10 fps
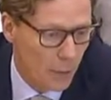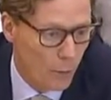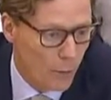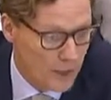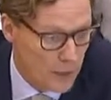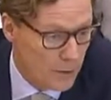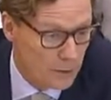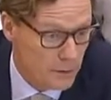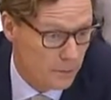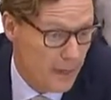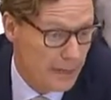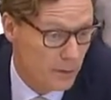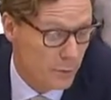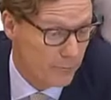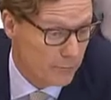we don't
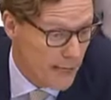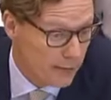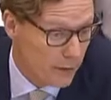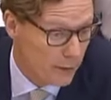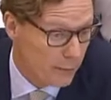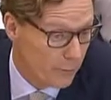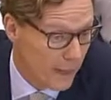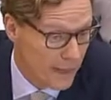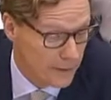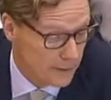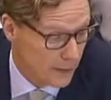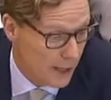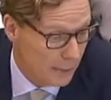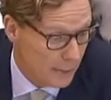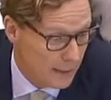make, we've never made as a
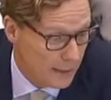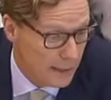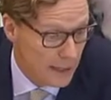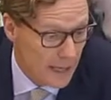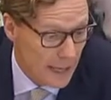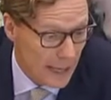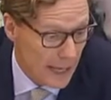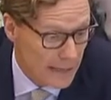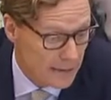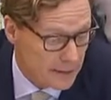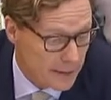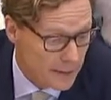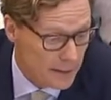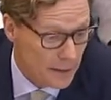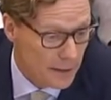company. And
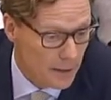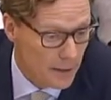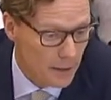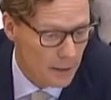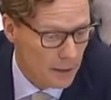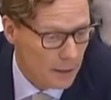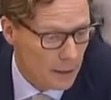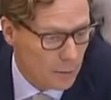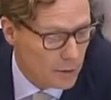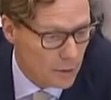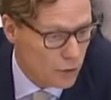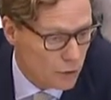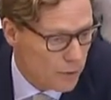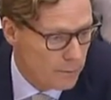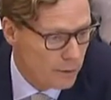yes, it was
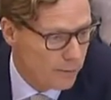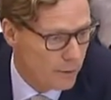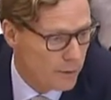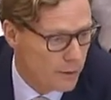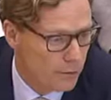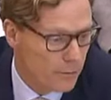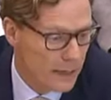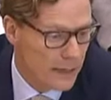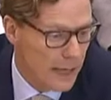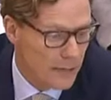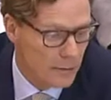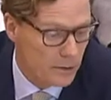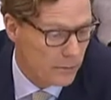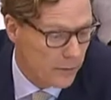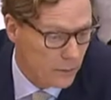extremely foolish of me, and it was a
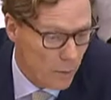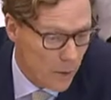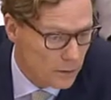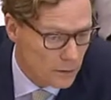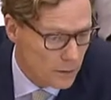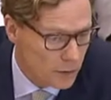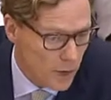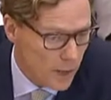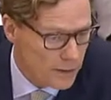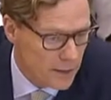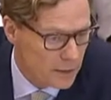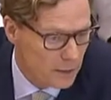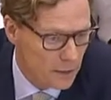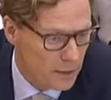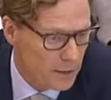very well-constructed
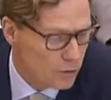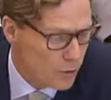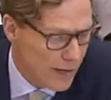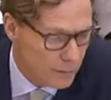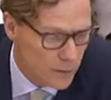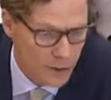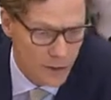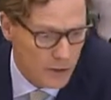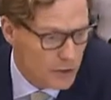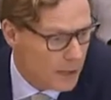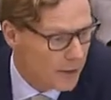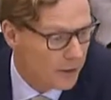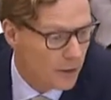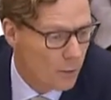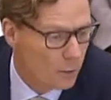entrapment,
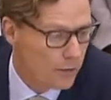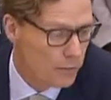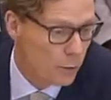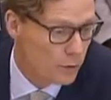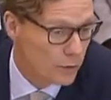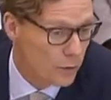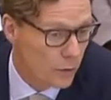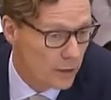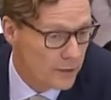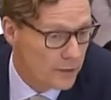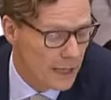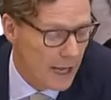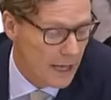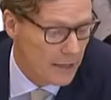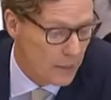sting, whatever you want to call it,
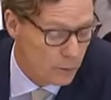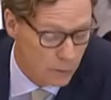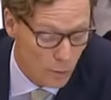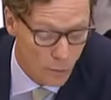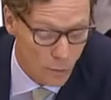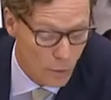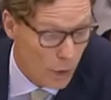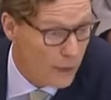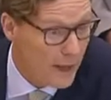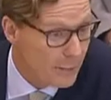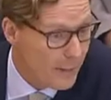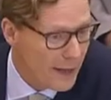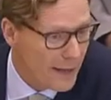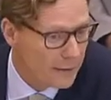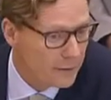and Channel 4 got their
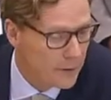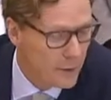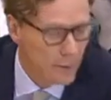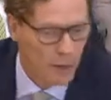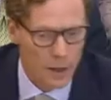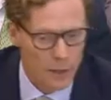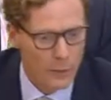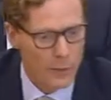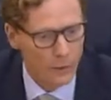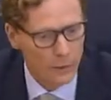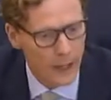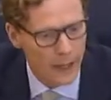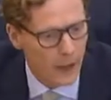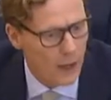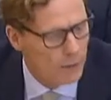man. But beyond that,
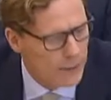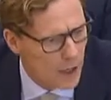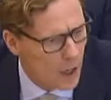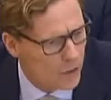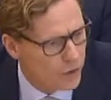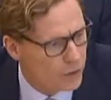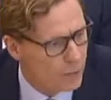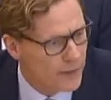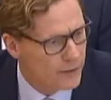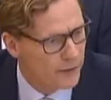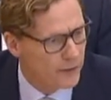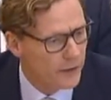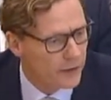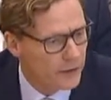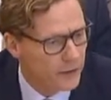I really can't speak to
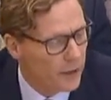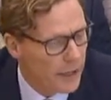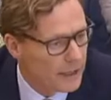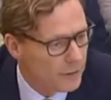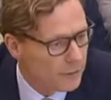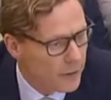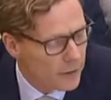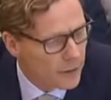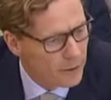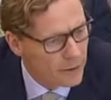this any further.